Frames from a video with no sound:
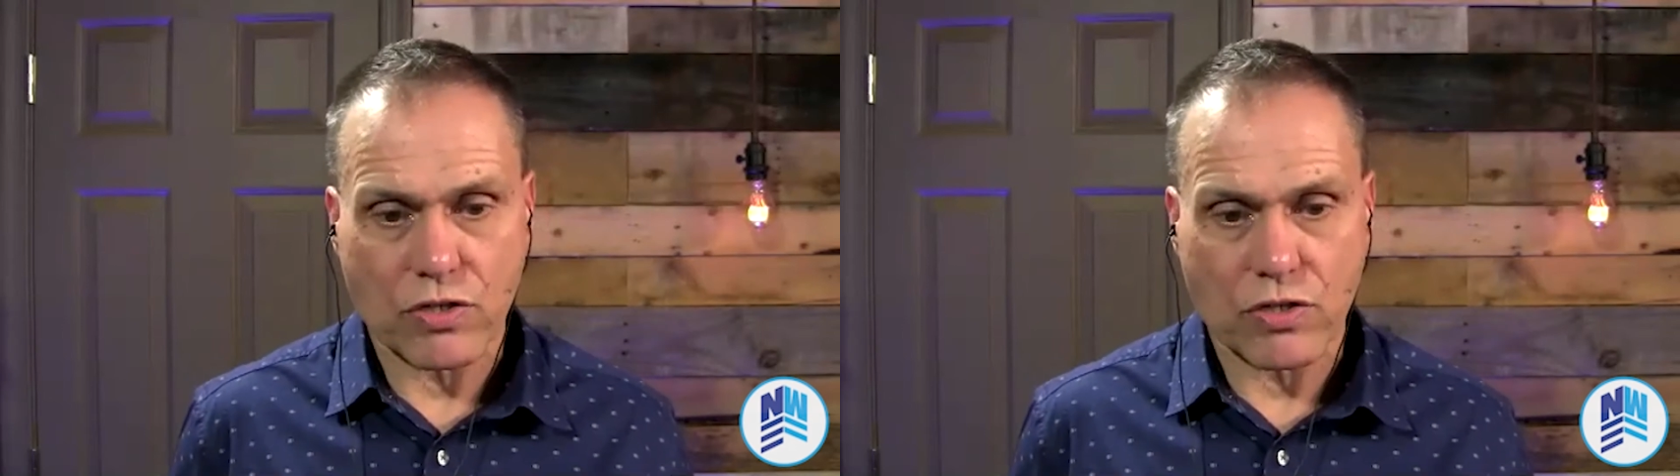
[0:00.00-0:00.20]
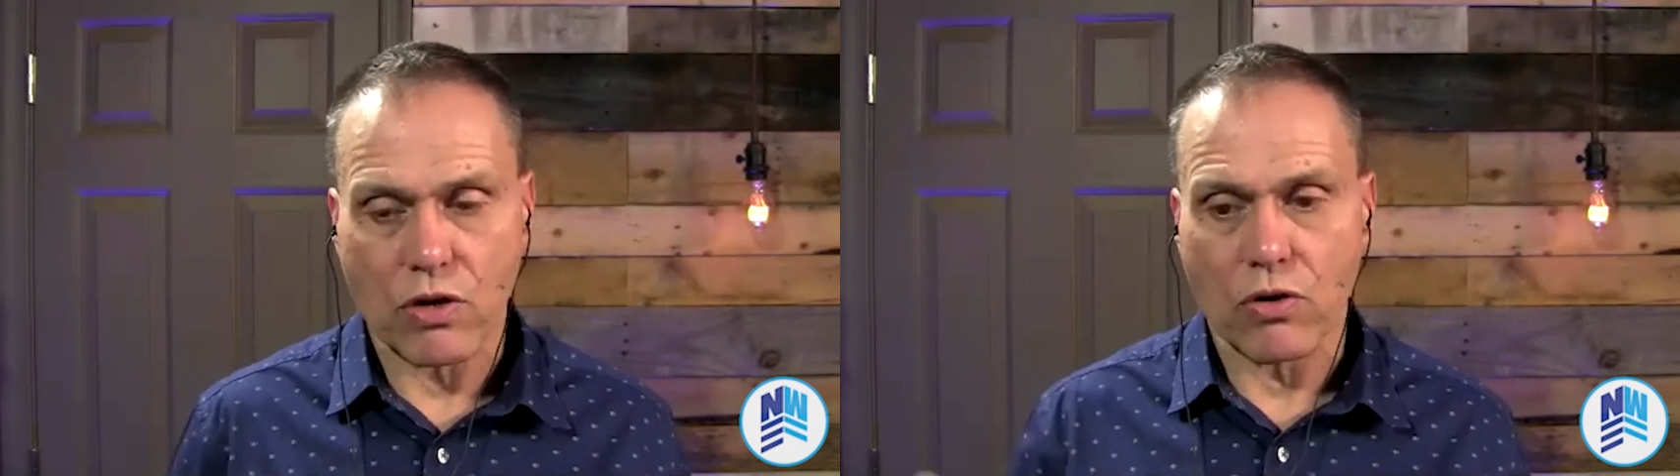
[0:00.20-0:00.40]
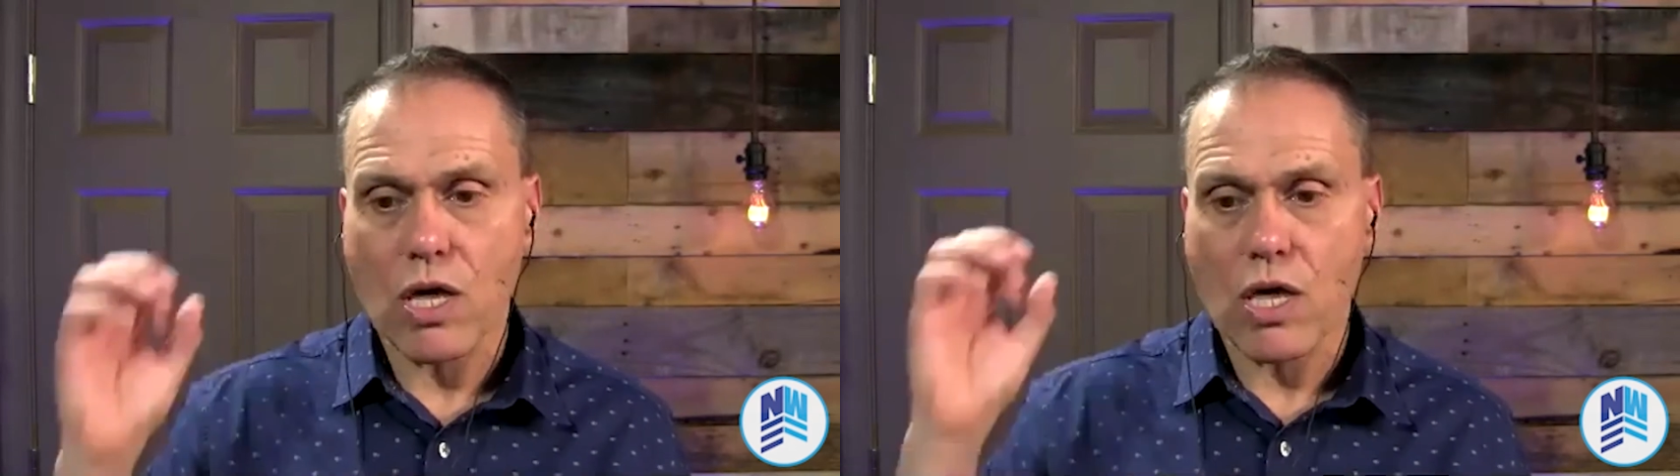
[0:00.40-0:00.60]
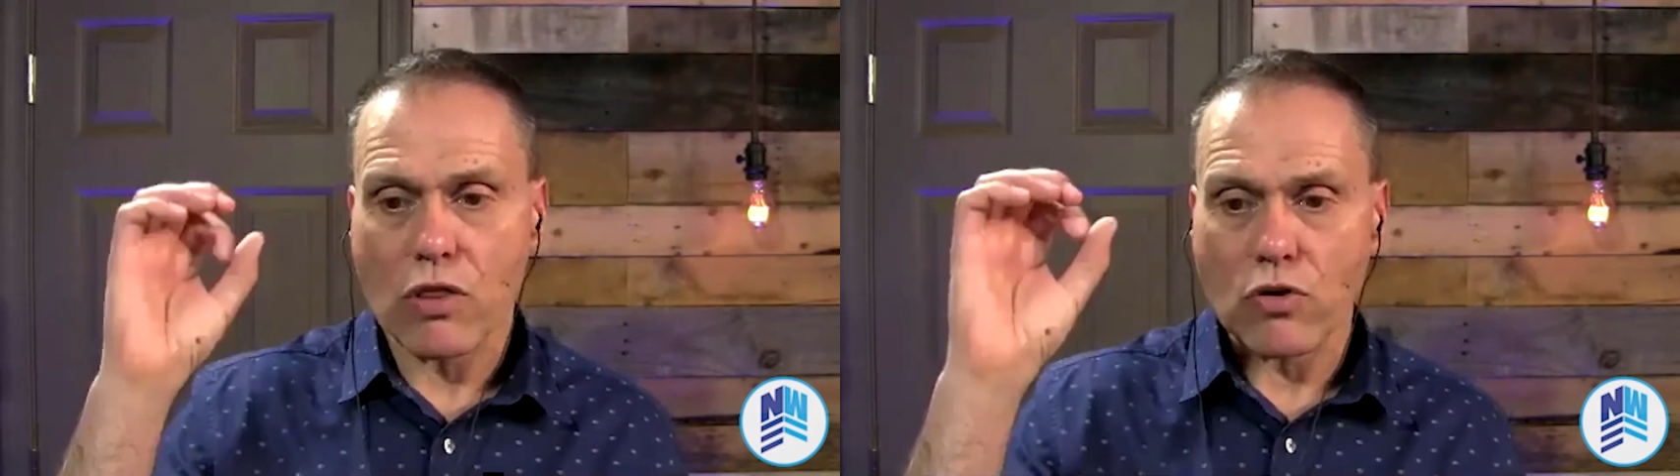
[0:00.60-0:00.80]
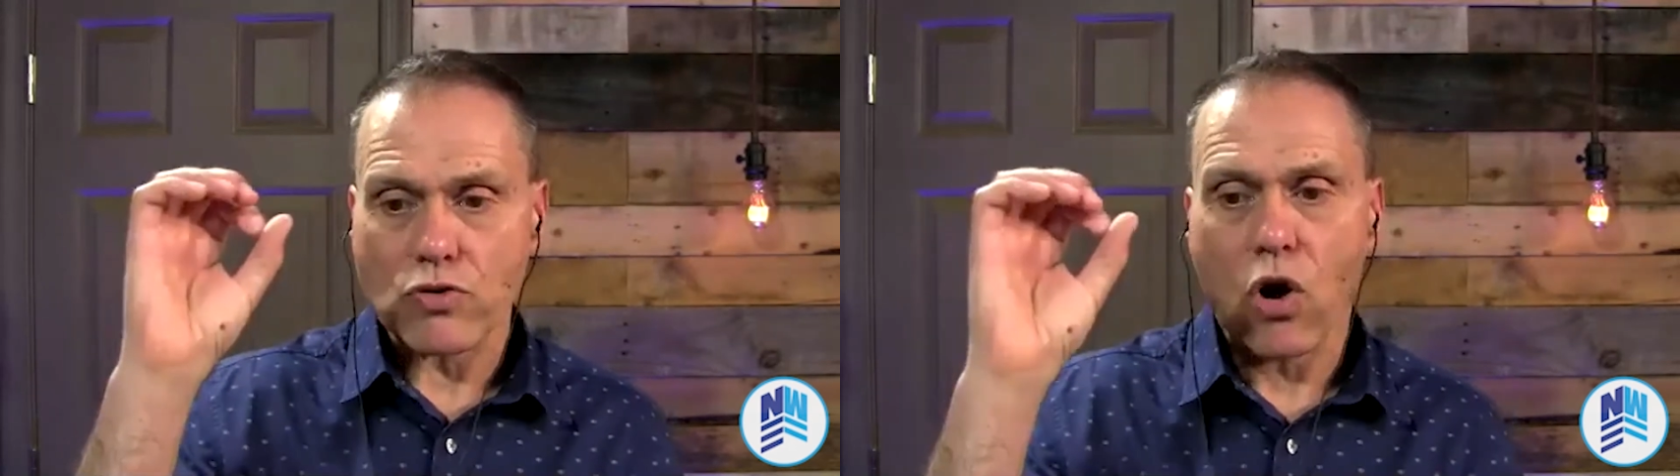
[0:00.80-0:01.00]
And so
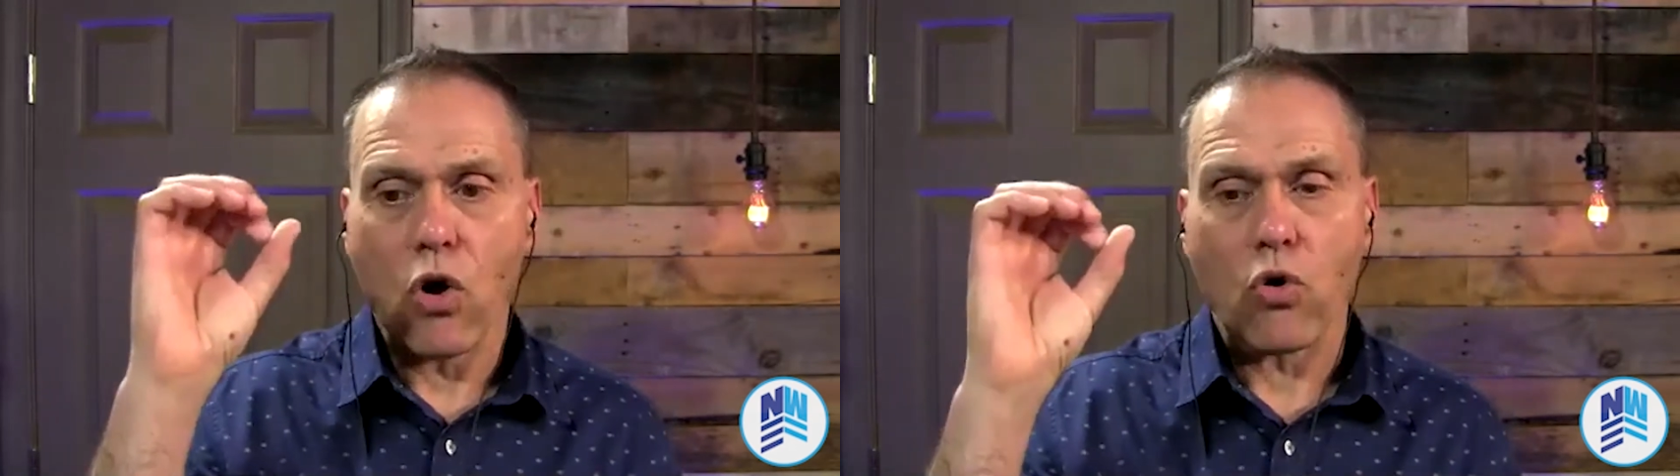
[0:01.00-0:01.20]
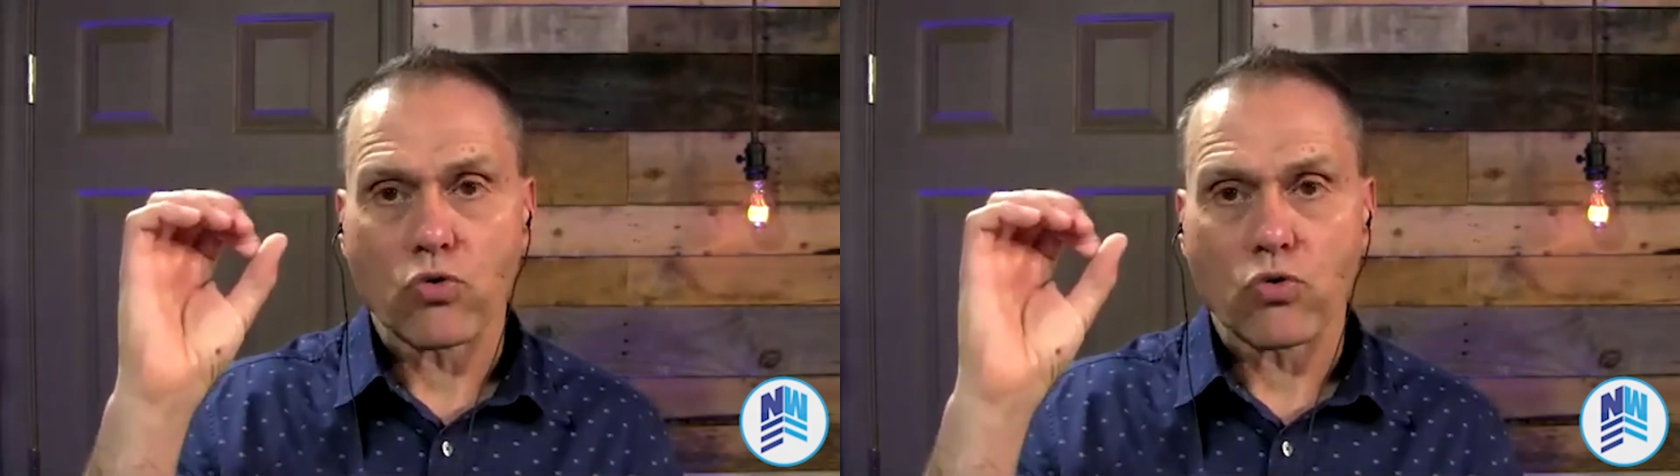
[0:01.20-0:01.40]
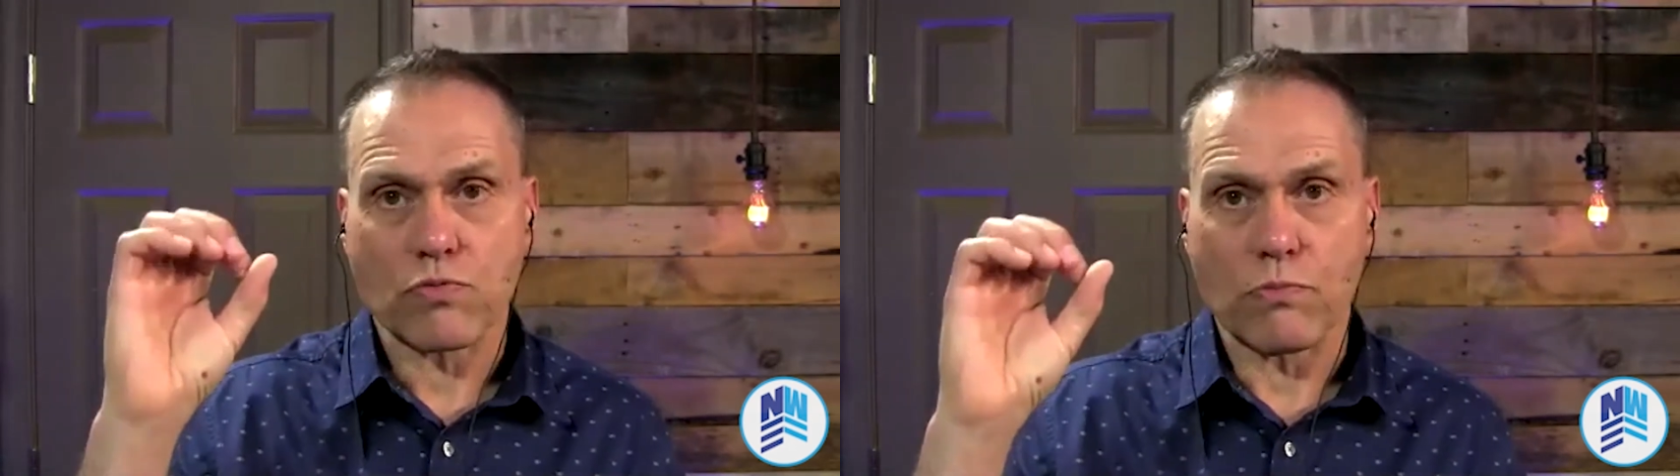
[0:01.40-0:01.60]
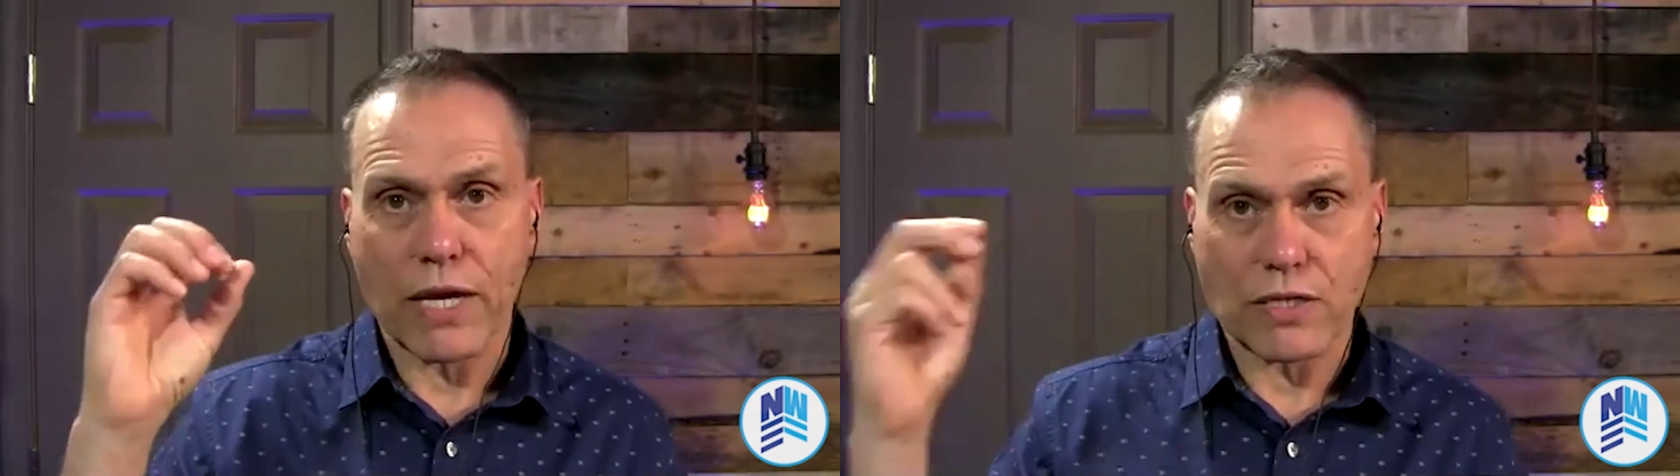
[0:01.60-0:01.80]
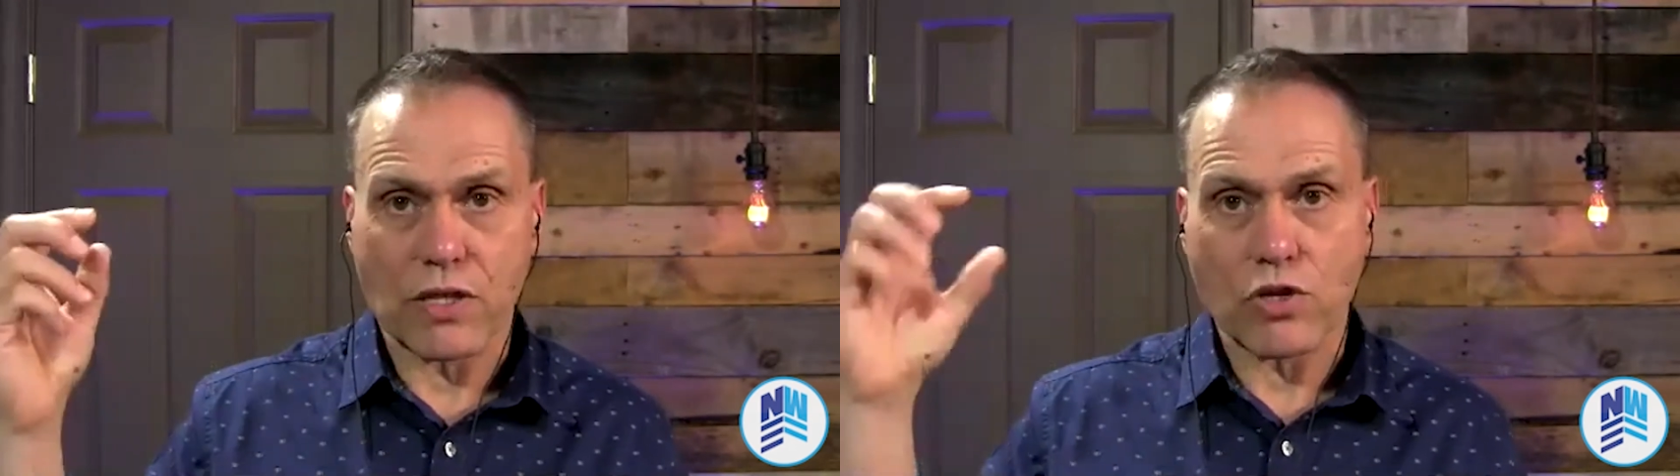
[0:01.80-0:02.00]
those holes means